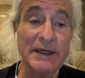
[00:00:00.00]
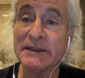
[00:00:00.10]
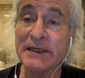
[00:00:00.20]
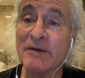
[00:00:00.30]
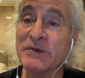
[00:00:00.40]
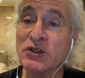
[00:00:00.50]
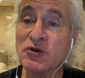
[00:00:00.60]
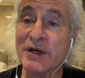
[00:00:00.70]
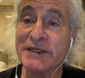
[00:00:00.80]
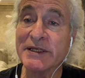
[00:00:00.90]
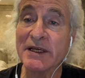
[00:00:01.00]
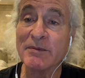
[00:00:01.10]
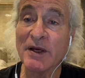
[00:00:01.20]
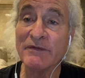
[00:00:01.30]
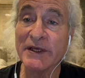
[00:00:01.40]
And I've been stressing in
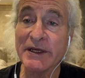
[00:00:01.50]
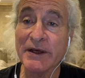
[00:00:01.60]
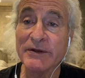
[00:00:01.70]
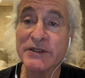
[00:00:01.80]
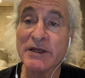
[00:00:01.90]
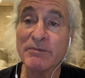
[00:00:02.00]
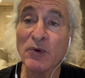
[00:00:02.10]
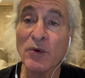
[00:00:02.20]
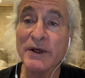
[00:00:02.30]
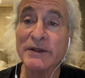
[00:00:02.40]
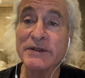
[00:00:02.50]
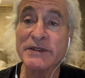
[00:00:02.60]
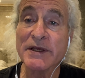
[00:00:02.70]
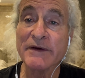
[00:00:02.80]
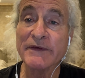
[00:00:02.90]
my videos the importance
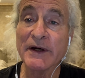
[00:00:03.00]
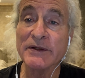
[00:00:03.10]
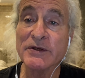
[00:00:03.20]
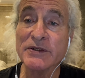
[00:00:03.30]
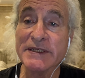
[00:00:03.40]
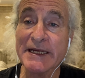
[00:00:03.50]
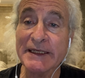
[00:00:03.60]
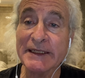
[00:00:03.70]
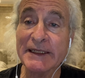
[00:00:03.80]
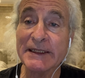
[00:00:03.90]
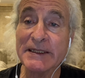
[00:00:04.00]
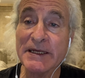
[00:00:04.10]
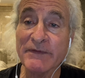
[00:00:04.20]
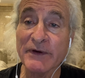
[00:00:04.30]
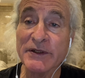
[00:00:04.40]
of understanding the
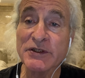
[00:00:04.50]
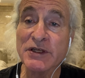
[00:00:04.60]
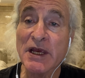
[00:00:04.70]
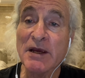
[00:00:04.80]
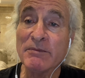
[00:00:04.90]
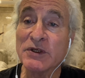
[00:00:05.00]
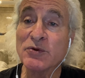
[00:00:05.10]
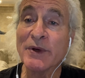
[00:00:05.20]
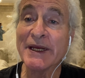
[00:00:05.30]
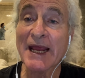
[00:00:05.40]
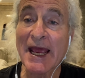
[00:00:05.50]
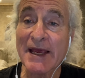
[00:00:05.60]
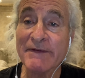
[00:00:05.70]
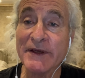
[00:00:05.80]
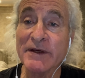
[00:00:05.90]
difference between
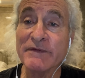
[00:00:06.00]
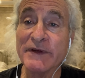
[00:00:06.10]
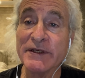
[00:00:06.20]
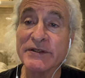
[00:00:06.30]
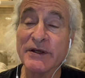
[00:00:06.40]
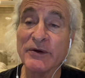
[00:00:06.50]
having a visa